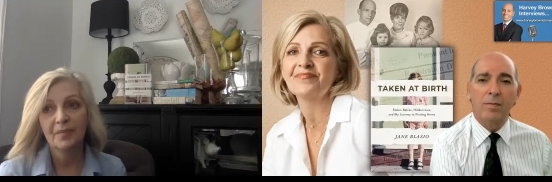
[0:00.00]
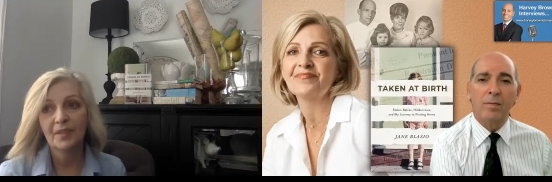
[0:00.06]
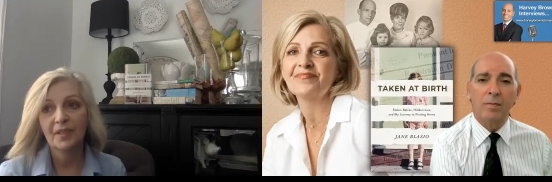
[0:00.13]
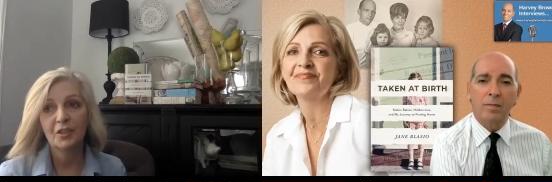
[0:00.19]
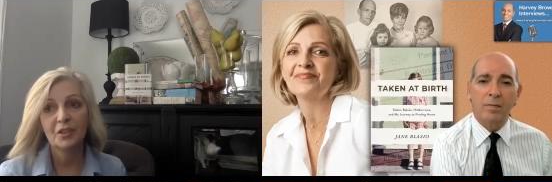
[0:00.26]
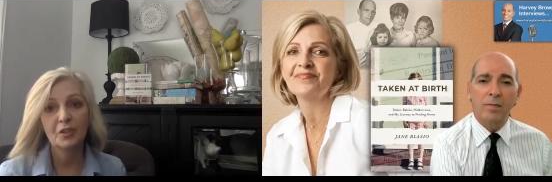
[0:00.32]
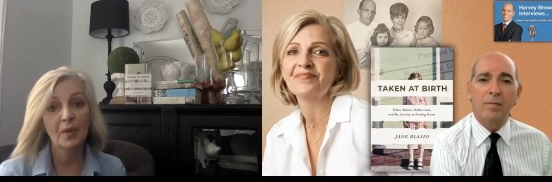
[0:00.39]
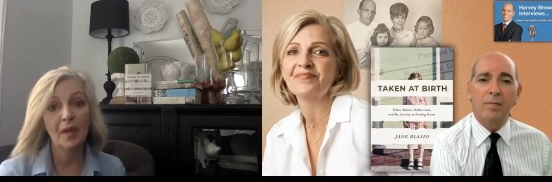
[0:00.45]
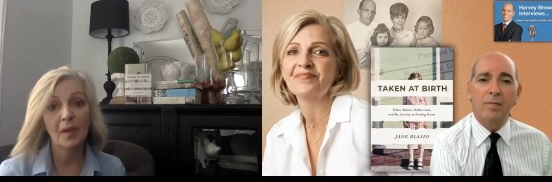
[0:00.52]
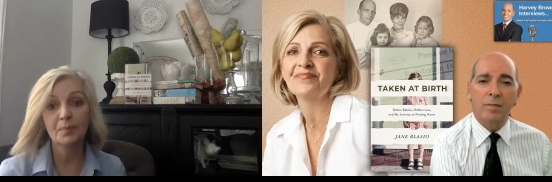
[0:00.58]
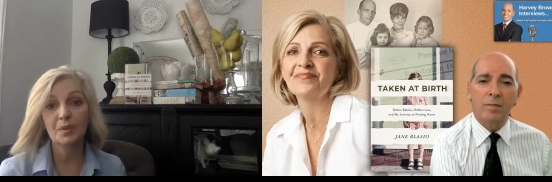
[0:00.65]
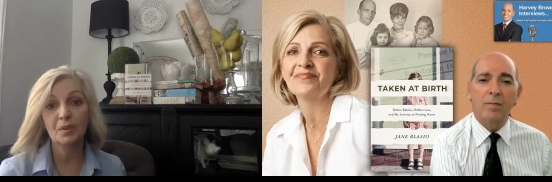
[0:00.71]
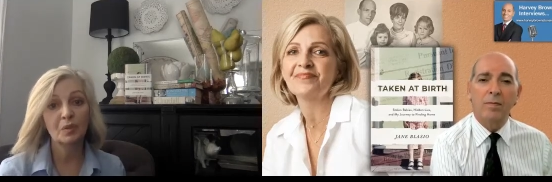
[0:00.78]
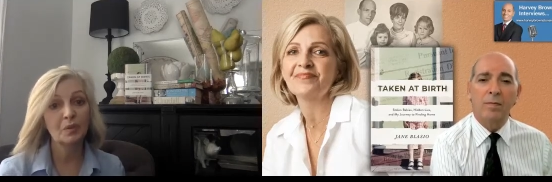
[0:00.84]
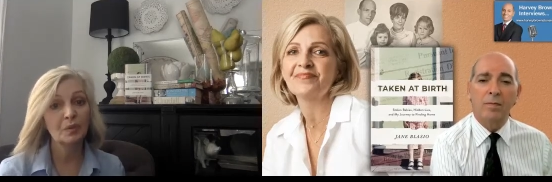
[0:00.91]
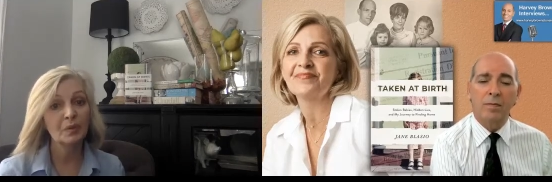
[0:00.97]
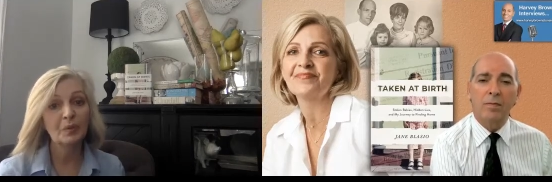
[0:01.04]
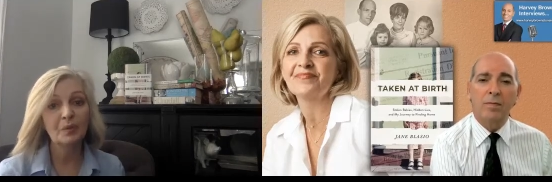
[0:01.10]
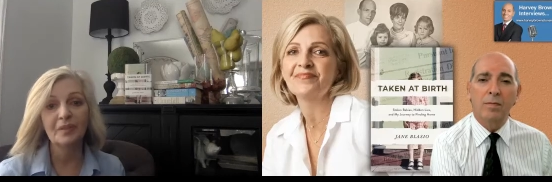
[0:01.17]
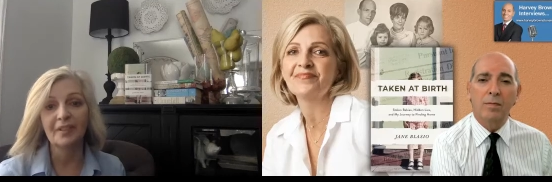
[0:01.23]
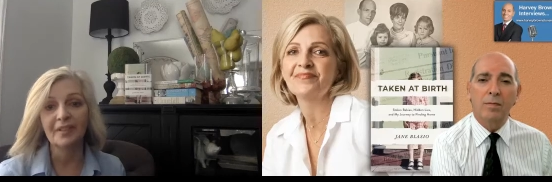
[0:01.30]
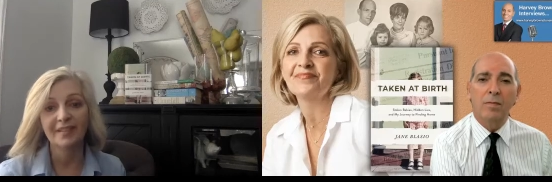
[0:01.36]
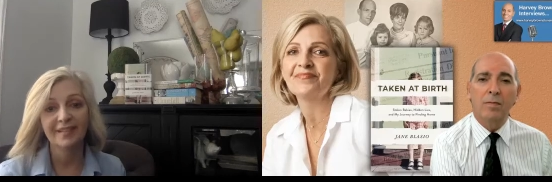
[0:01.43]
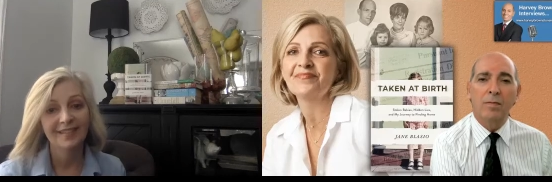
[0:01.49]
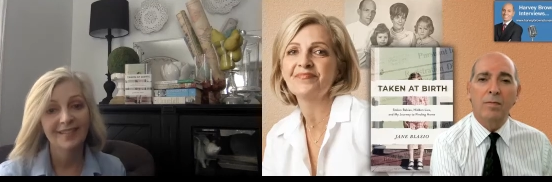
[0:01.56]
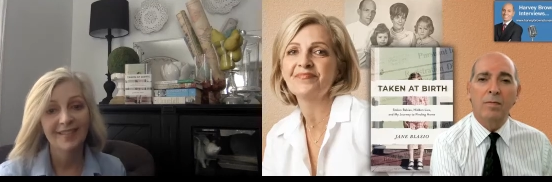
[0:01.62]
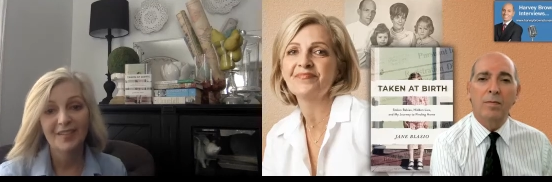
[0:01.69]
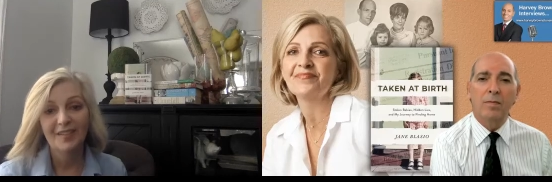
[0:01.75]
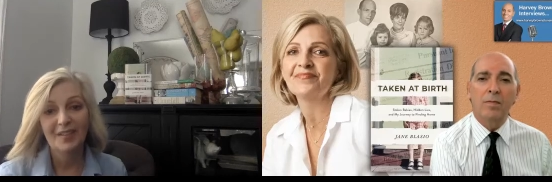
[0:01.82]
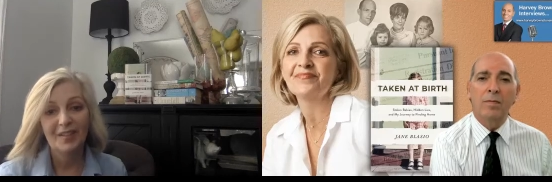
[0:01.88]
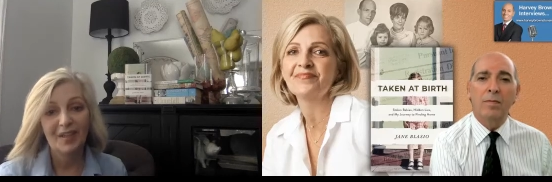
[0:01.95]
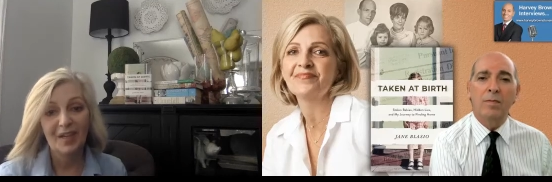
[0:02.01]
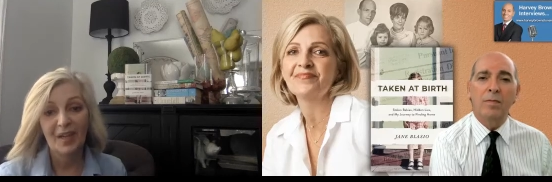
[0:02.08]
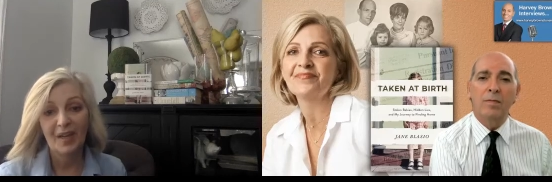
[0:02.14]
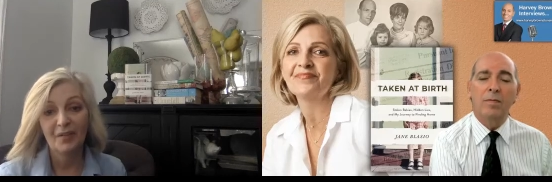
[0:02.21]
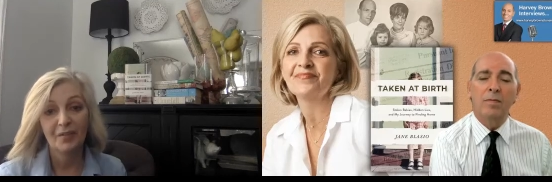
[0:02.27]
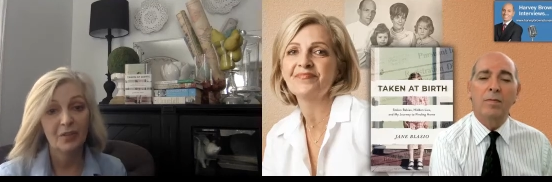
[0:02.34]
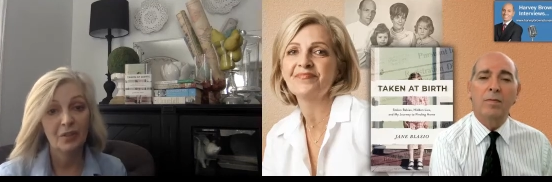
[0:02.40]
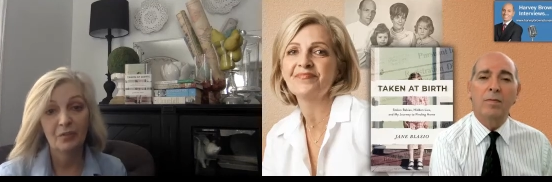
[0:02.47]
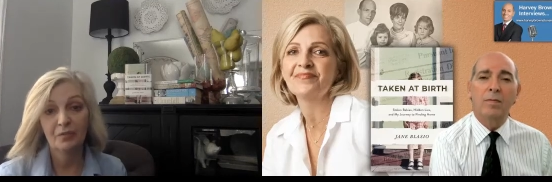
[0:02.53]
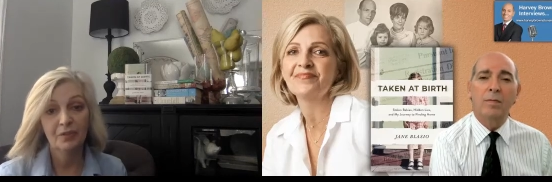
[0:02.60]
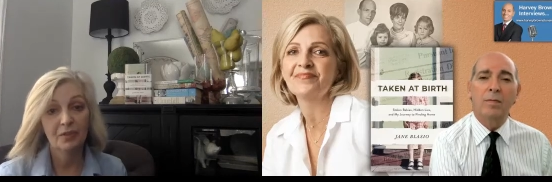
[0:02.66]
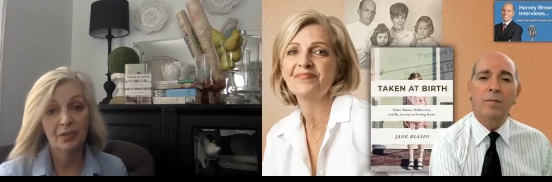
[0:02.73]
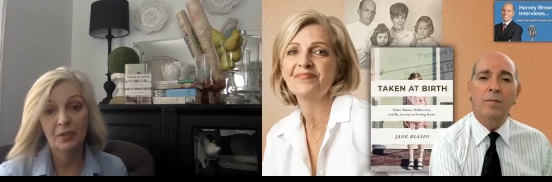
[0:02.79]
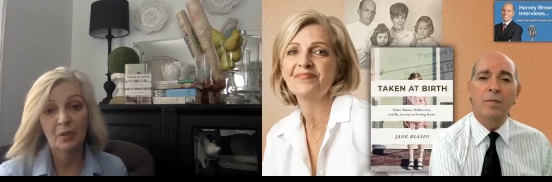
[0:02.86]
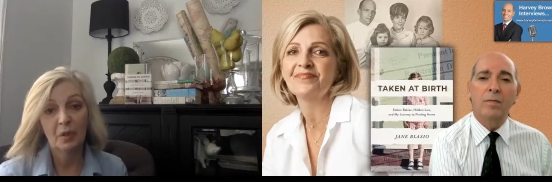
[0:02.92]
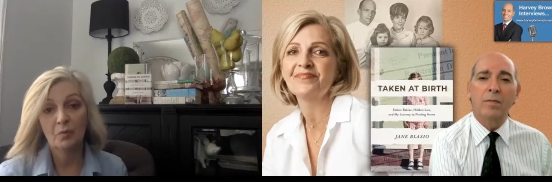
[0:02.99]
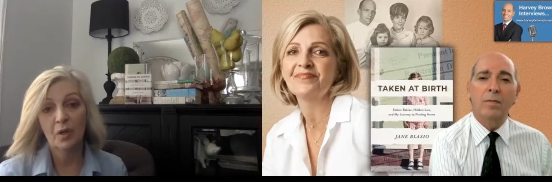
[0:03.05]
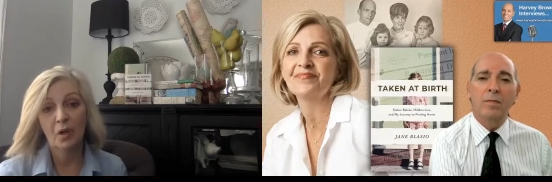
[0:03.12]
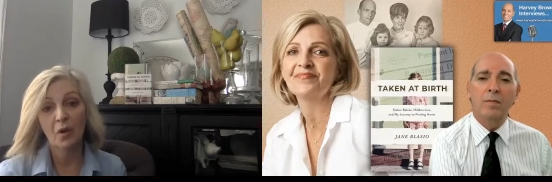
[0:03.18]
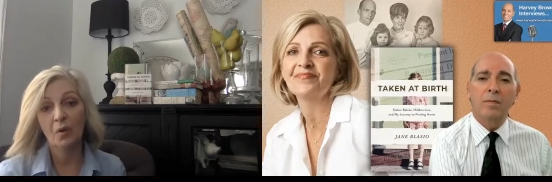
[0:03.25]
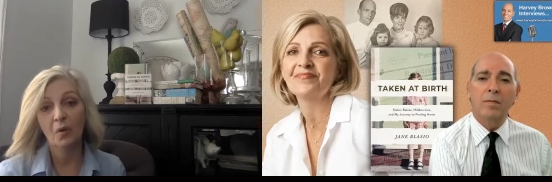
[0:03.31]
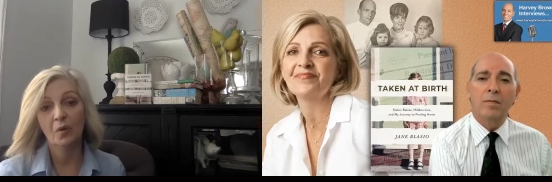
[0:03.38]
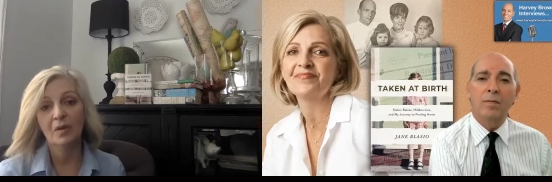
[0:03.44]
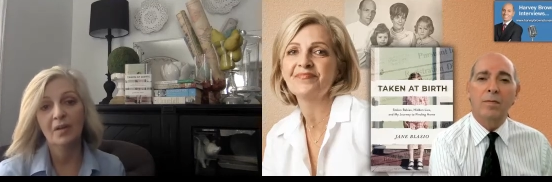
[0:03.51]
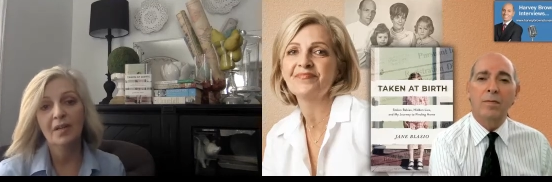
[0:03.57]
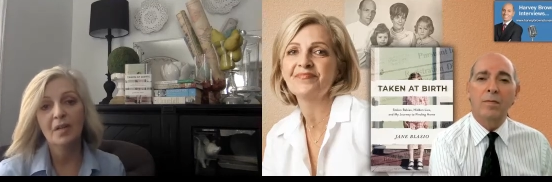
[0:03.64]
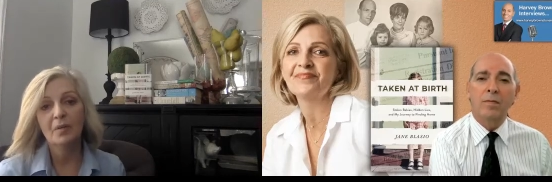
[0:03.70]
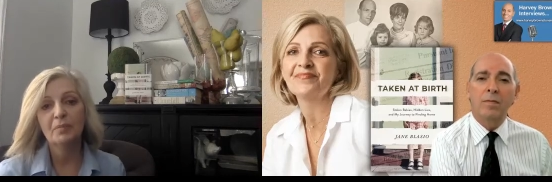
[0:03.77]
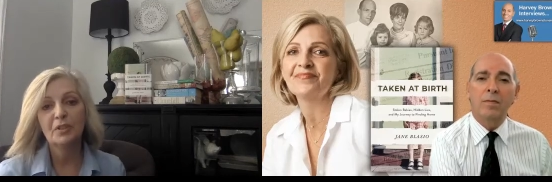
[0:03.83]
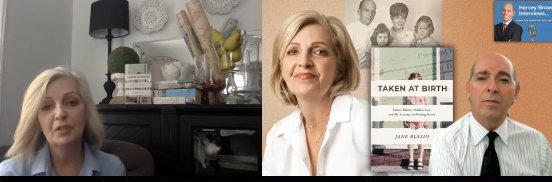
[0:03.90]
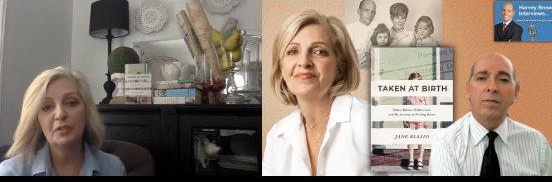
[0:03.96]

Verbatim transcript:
Speaker 1: that you absolutely have, you don't know, but